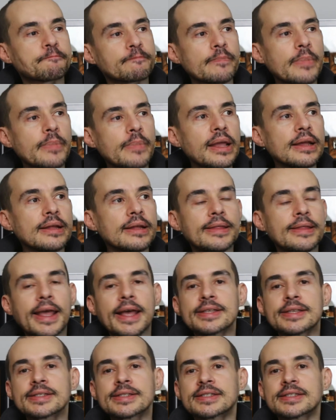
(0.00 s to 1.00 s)
they ask
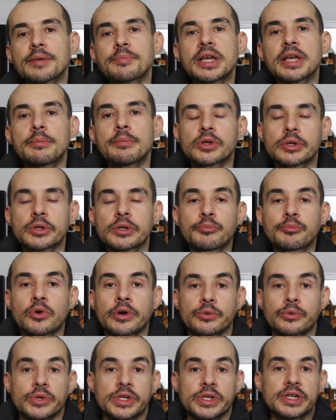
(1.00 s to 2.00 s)
something about a product, which
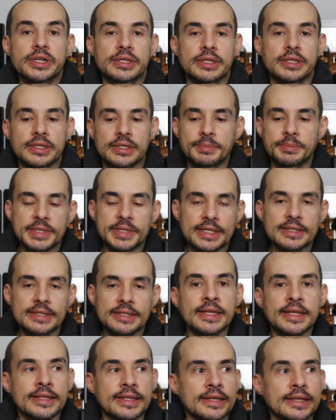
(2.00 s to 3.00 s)
is the
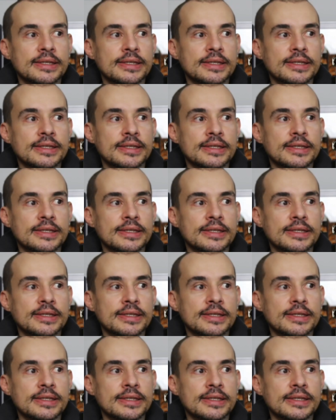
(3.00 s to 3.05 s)
statistics.